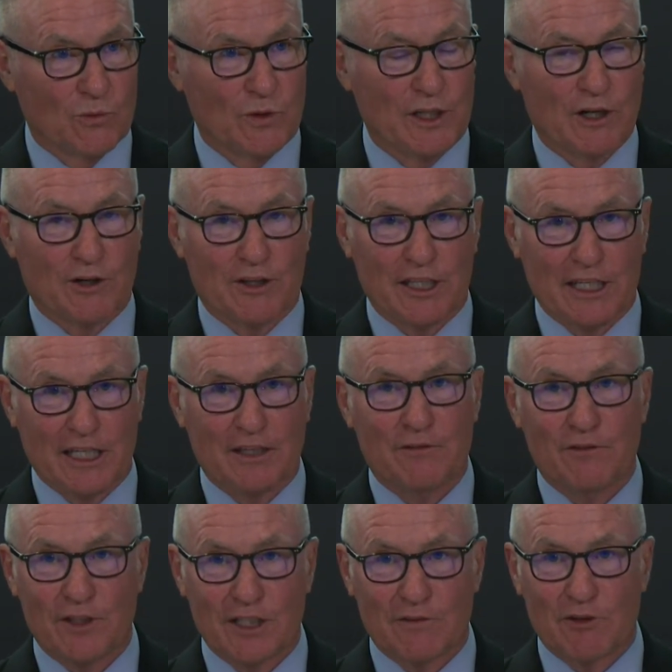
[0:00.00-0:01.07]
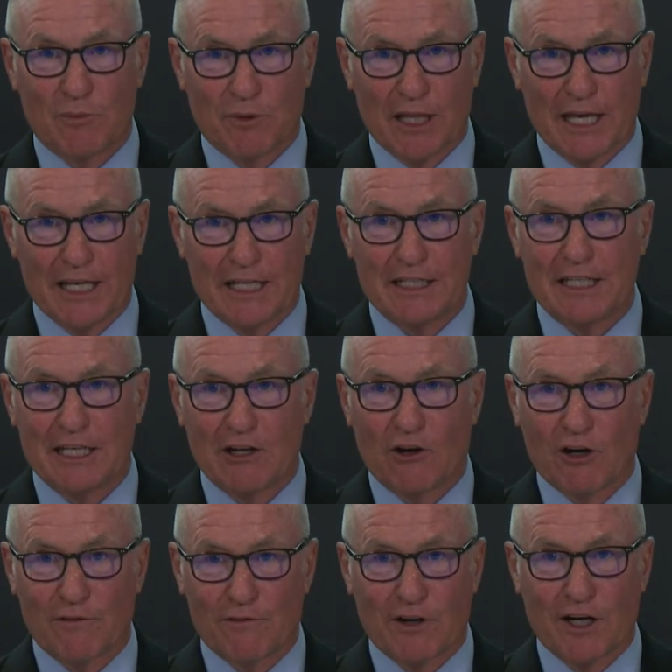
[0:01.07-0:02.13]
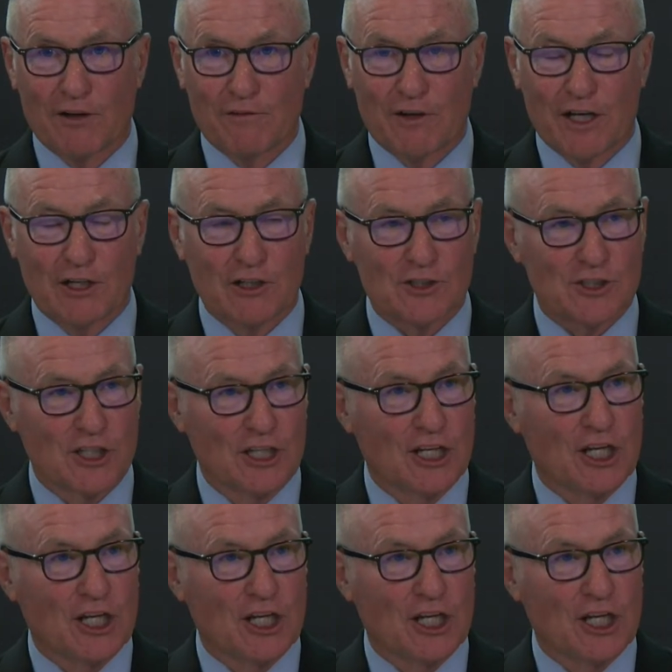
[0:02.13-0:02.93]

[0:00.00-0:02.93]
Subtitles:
We are the envy of the planet, and our firefighters